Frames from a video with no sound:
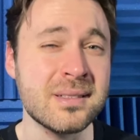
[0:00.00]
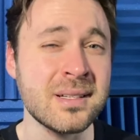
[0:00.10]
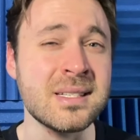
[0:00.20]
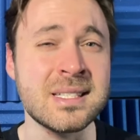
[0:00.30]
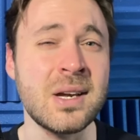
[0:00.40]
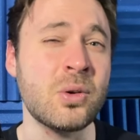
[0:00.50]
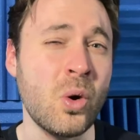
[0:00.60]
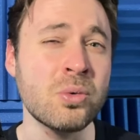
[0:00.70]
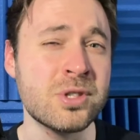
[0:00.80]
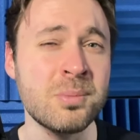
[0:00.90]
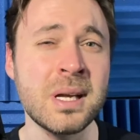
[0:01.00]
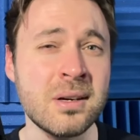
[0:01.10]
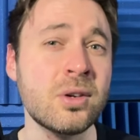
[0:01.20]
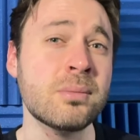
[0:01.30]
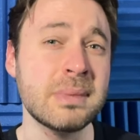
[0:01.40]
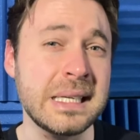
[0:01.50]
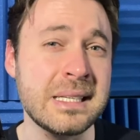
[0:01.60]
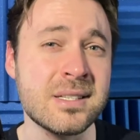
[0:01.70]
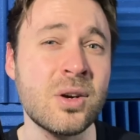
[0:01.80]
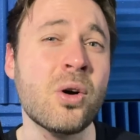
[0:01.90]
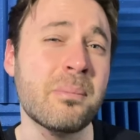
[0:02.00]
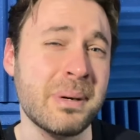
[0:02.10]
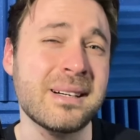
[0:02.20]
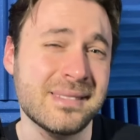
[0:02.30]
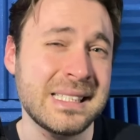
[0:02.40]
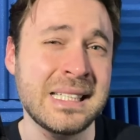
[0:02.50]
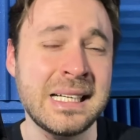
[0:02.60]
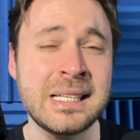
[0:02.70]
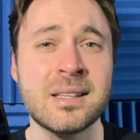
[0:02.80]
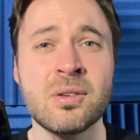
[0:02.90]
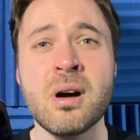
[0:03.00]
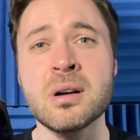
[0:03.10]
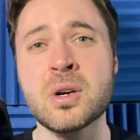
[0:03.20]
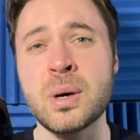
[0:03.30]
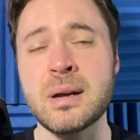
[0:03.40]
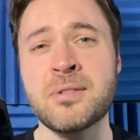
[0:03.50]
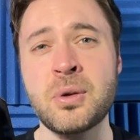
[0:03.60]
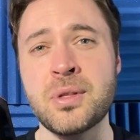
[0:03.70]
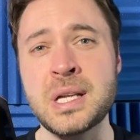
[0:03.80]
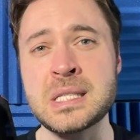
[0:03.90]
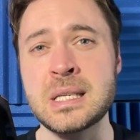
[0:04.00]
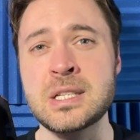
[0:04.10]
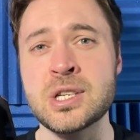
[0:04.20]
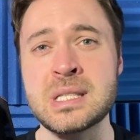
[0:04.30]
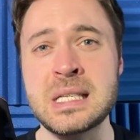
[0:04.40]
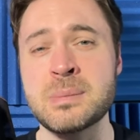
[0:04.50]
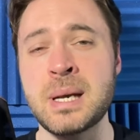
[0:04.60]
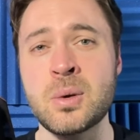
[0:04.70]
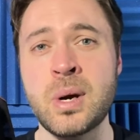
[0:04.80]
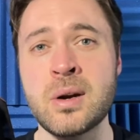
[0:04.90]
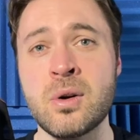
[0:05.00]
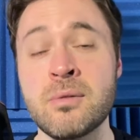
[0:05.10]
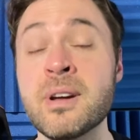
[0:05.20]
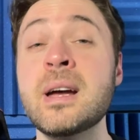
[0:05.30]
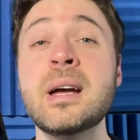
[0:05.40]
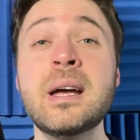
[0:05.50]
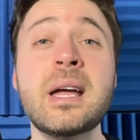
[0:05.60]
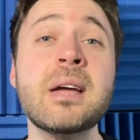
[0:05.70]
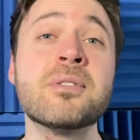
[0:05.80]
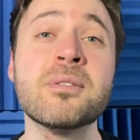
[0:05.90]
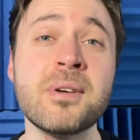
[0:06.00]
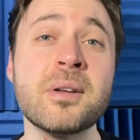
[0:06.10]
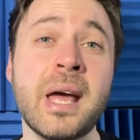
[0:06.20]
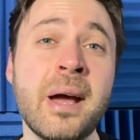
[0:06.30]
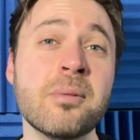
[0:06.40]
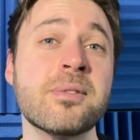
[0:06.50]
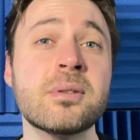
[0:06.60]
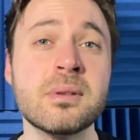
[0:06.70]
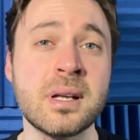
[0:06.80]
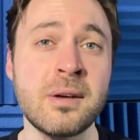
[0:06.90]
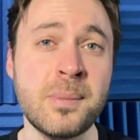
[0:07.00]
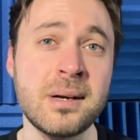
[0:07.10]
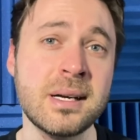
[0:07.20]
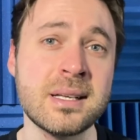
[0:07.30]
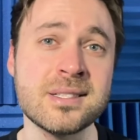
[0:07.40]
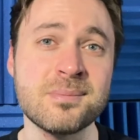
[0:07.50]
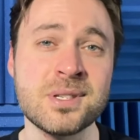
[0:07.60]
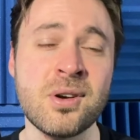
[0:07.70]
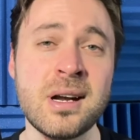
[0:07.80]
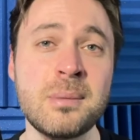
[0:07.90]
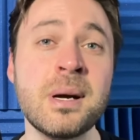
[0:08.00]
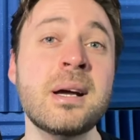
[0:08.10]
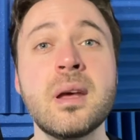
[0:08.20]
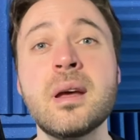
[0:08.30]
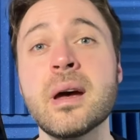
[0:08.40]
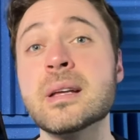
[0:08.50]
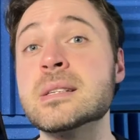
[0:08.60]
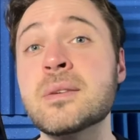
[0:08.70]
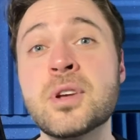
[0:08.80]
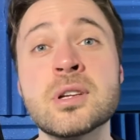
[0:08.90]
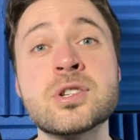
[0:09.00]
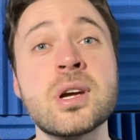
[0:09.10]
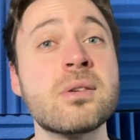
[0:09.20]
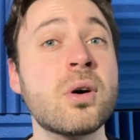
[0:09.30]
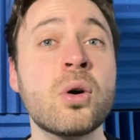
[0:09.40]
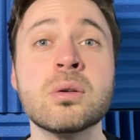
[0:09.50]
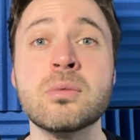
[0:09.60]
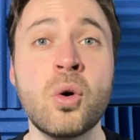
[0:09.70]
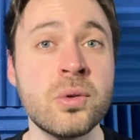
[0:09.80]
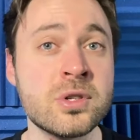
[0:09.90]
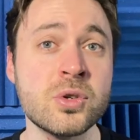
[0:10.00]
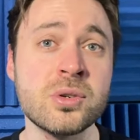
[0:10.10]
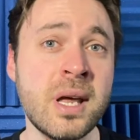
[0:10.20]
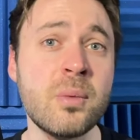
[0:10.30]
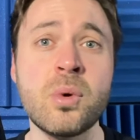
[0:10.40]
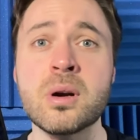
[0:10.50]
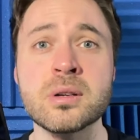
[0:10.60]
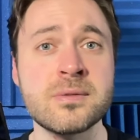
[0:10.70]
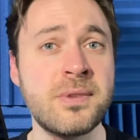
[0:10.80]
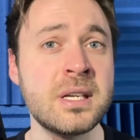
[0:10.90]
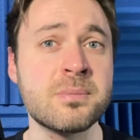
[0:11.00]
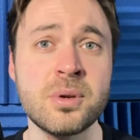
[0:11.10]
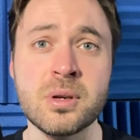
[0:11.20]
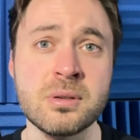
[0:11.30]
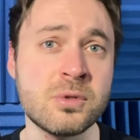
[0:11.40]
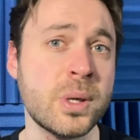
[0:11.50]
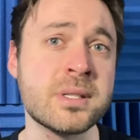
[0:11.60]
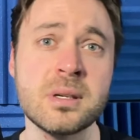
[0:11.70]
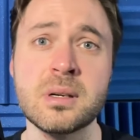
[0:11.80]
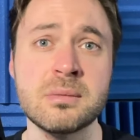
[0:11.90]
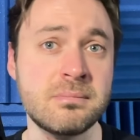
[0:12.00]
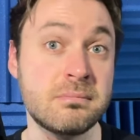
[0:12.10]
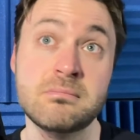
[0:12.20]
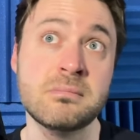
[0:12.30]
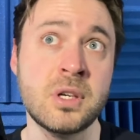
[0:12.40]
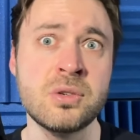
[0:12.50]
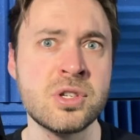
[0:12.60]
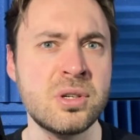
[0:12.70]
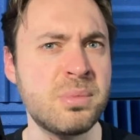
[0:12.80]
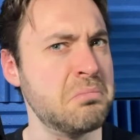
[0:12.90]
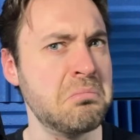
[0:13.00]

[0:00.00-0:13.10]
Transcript: doesn't sound all doom and gloom. It's not, but yeah, there are quite a few things that you just need to be aware of. If you found it helpful, give me a like and subscribe. And if you could share it on all the social networks, Facebook, Twitter, YouTube,